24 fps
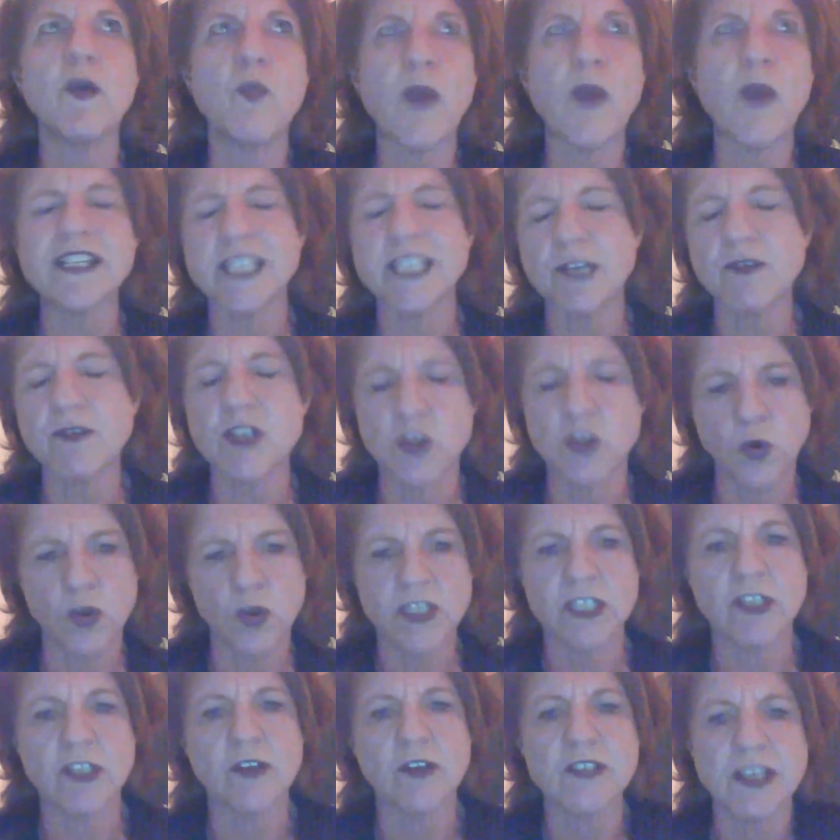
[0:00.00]
and wasting
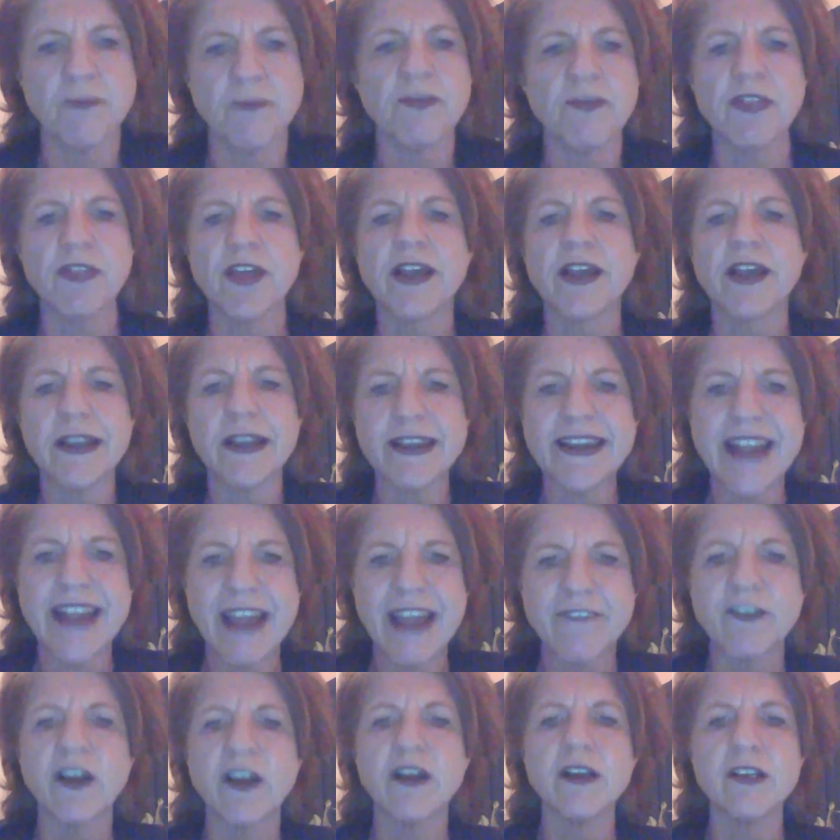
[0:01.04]
resources on something that can
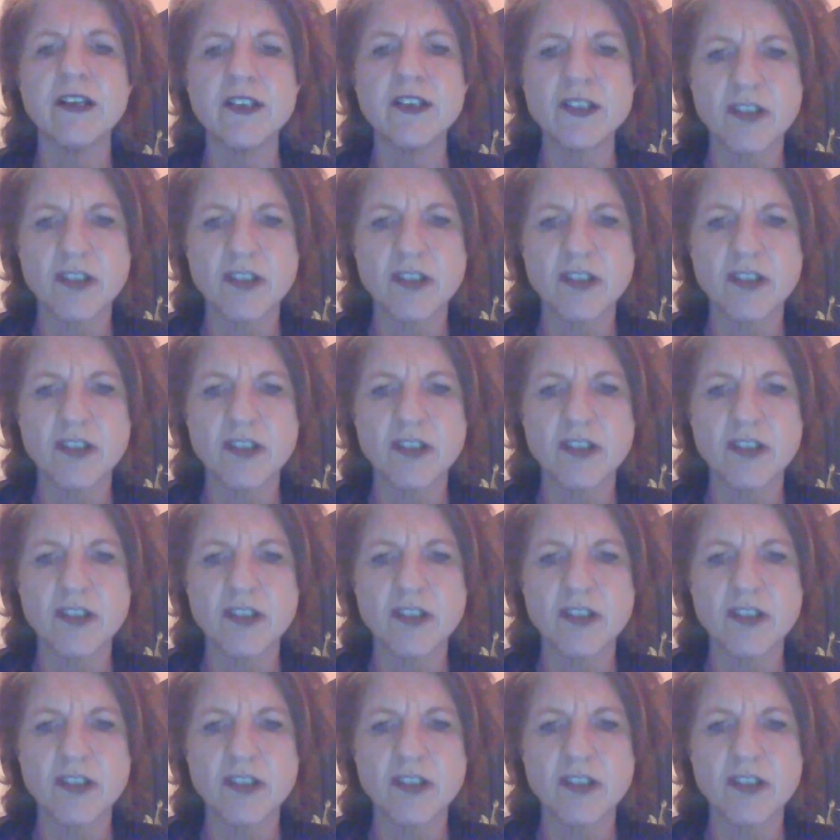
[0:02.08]
never